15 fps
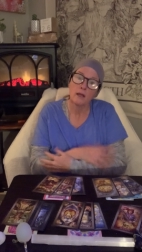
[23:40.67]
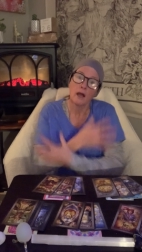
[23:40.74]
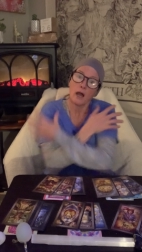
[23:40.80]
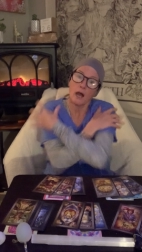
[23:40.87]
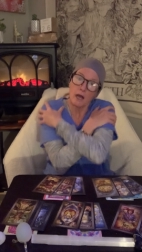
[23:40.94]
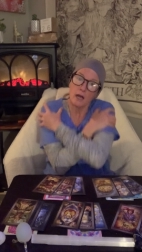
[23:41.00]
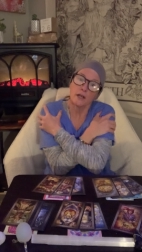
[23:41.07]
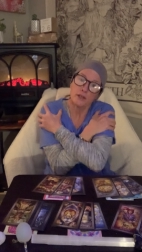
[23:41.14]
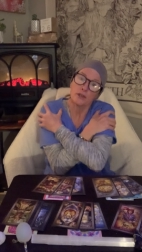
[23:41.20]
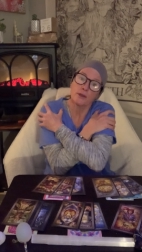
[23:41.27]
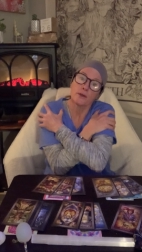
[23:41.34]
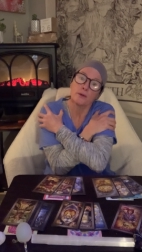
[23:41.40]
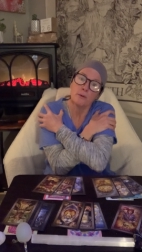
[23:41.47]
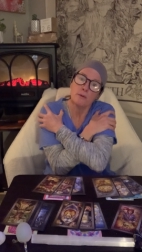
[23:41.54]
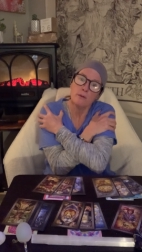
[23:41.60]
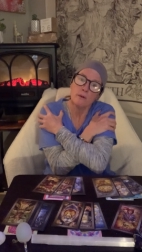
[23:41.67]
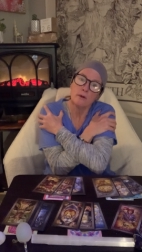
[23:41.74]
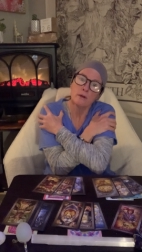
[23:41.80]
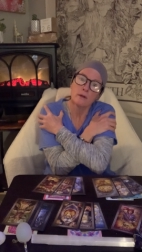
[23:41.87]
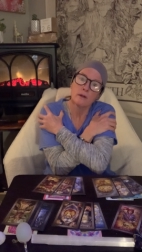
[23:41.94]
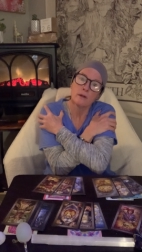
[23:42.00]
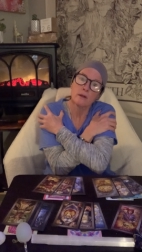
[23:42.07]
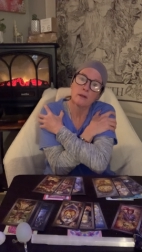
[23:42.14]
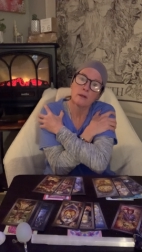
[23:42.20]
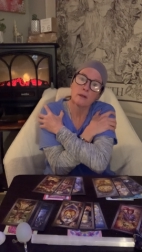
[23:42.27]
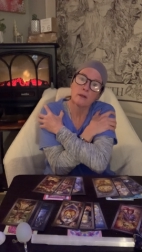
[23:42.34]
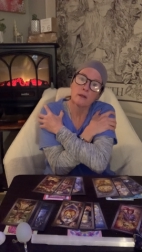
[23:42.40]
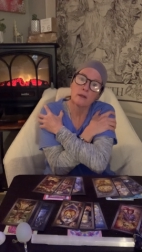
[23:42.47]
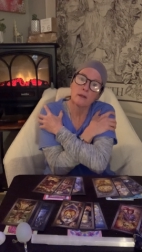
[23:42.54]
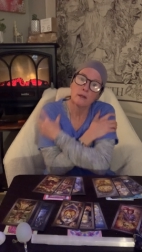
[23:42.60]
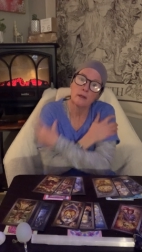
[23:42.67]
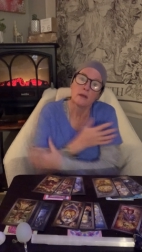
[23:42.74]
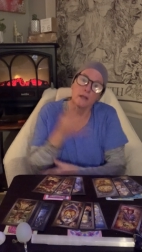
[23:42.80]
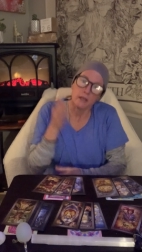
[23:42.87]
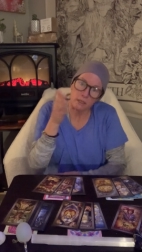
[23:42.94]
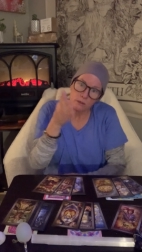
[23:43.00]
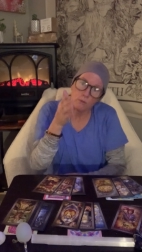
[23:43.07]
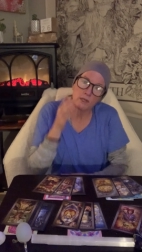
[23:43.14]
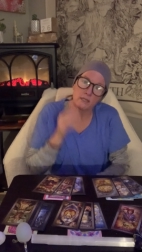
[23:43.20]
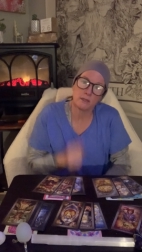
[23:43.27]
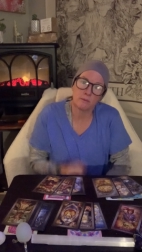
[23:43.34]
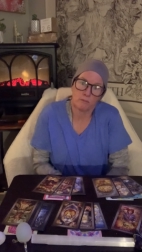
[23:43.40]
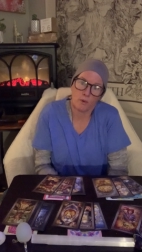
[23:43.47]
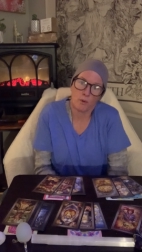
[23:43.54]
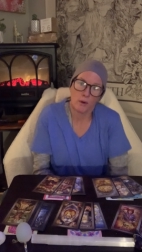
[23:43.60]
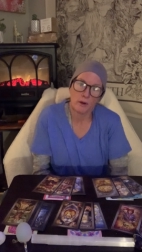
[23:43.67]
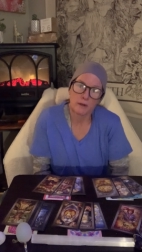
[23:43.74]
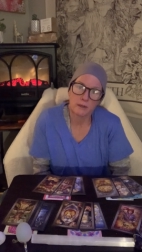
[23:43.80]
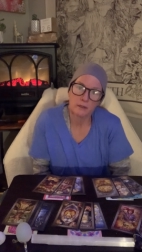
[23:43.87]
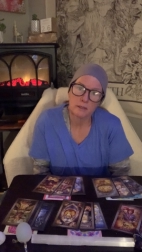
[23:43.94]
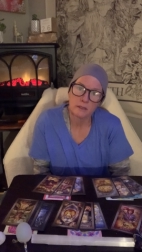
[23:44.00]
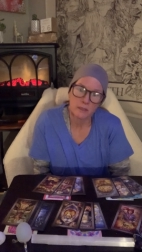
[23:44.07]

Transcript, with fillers: hug you, is what's important.